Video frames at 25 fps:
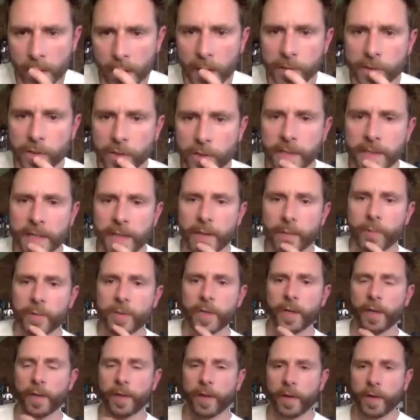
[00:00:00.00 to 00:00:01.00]
say, there was
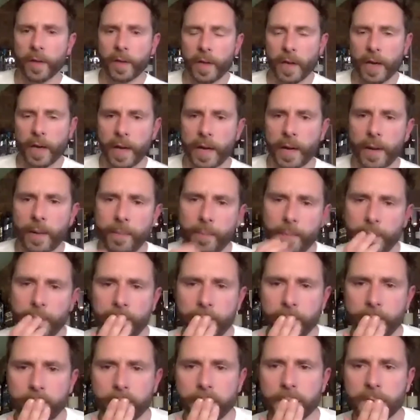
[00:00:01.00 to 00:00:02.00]
another,
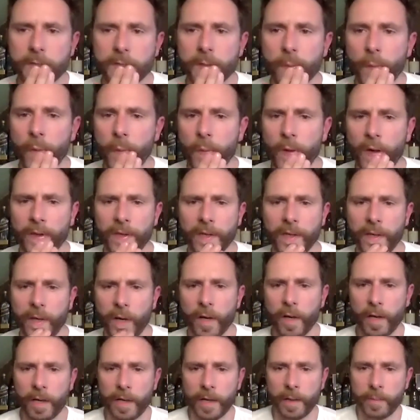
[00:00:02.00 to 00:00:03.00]
someone I think
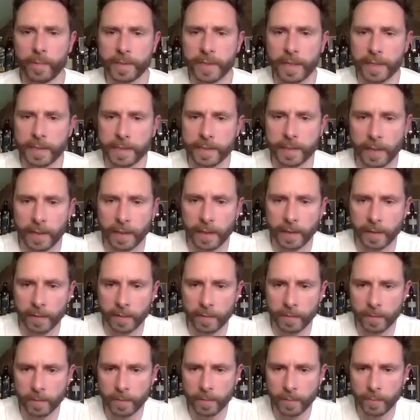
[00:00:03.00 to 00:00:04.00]
earlier was asking
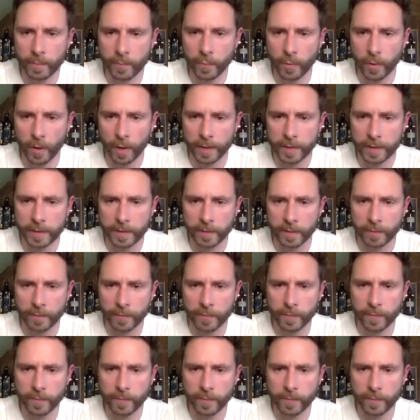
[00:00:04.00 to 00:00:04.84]
price of